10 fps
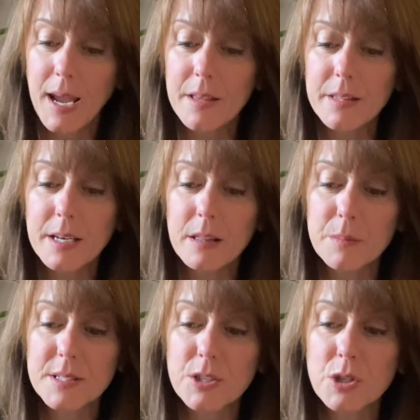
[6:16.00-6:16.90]
And then in the
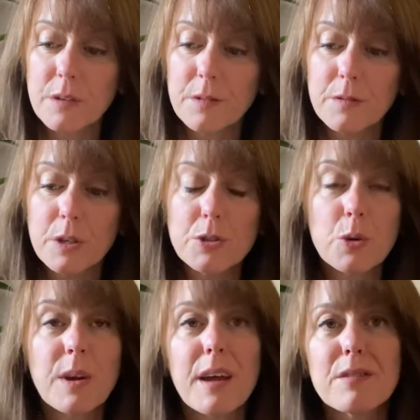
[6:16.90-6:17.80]
position of the future,
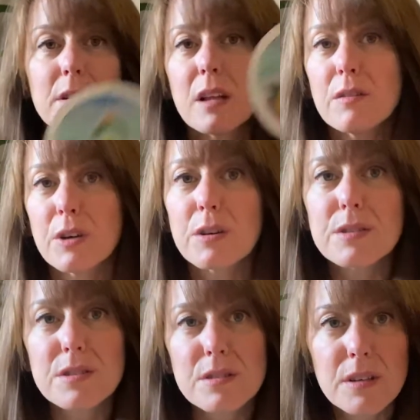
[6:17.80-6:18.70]
we have the
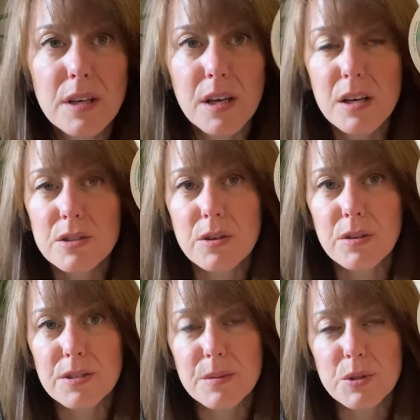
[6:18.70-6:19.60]
Lovers. So
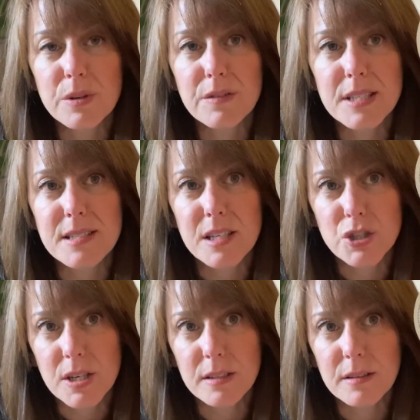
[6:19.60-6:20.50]
there's some sort of
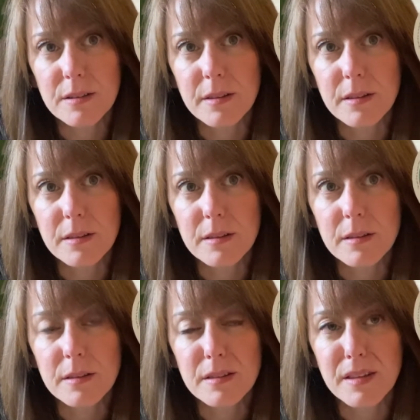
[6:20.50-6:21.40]
decision
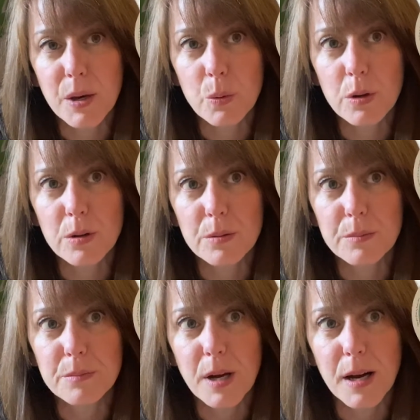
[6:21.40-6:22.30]
that will
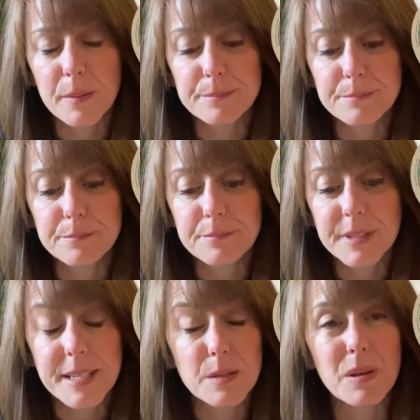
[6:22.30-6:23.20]

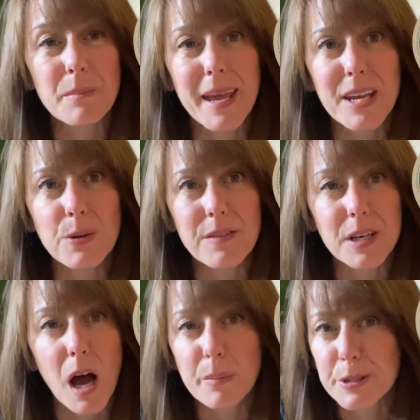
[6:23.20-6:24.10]
need to be made. You have
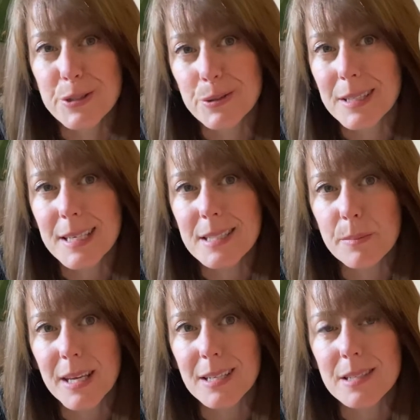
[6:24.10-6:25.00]
an opportunity to
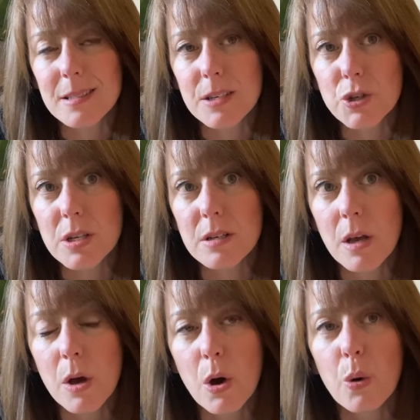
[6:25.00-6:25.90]
make a decision,
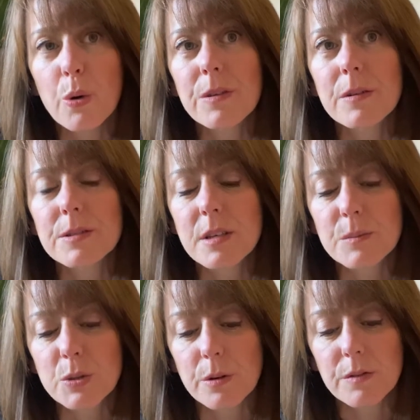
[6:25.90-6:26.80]
or there's some
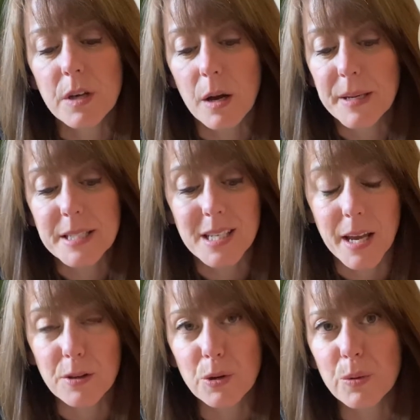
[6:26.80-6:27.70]
sort of coming
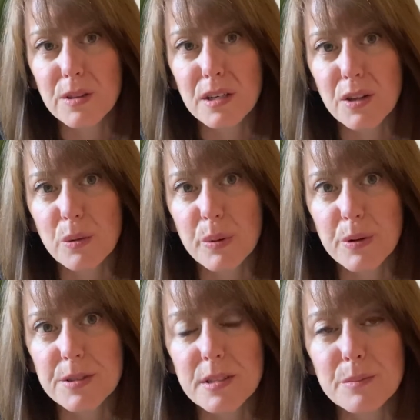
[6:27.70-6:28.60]
together with another
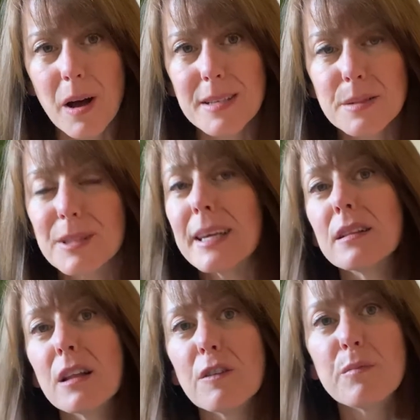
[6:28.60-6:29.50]
person, possibly a
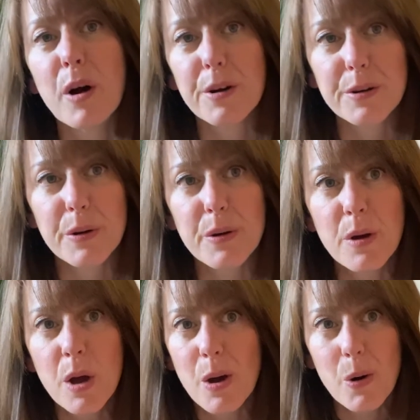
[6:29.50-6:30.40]
love partner,
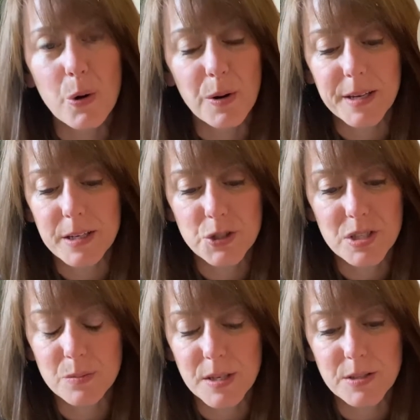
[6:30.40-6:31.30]
or it could
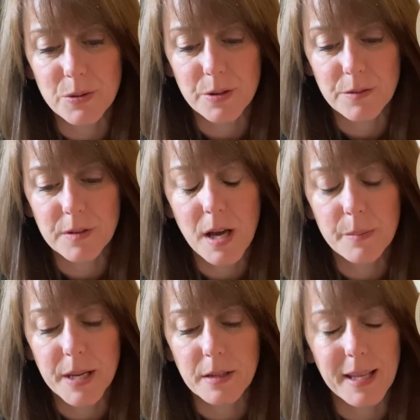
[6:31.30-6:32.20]
just be sort of
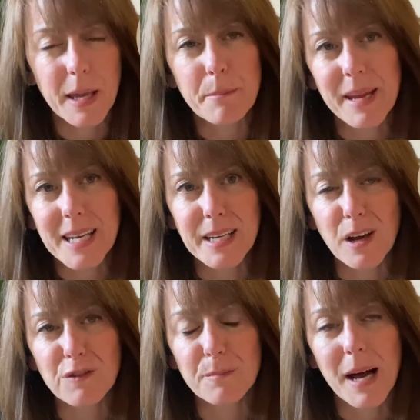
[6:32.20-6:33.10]
coming, like a meeting
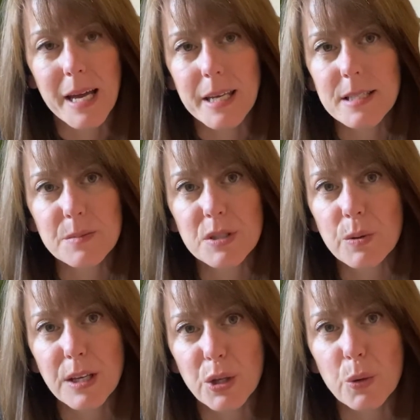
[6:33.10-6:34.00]
of minds
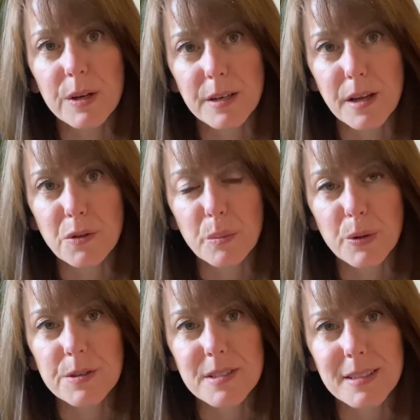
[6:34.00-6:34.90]
between you and another
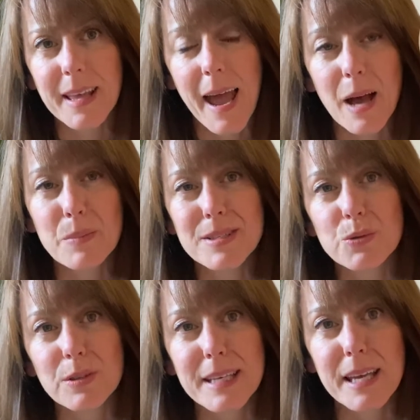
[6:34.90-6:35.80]
person that happens
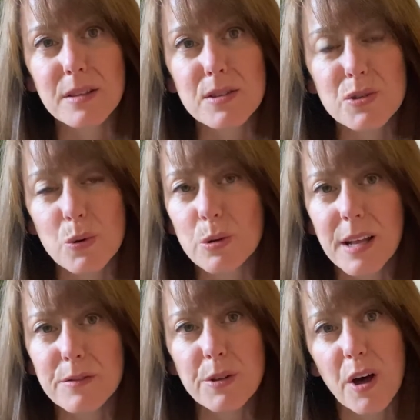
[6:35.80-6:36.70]
really at the soul
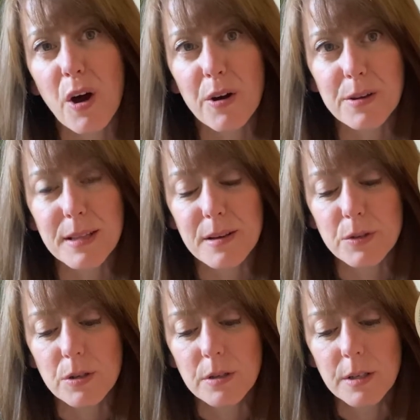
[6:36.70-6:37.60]
level, the heart
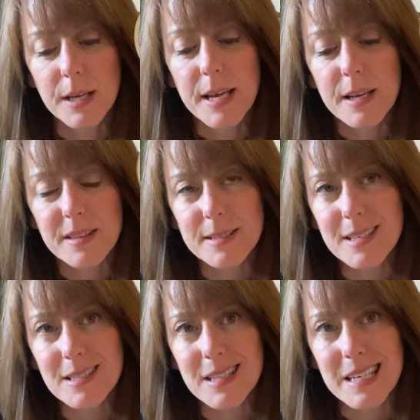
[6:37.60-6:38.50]
level. This
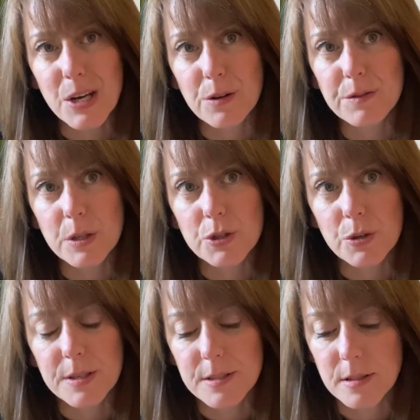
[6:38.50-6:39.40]
is the near
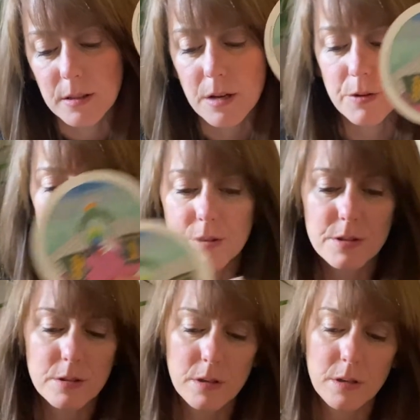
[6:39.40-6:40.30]
future. It's the Lovers.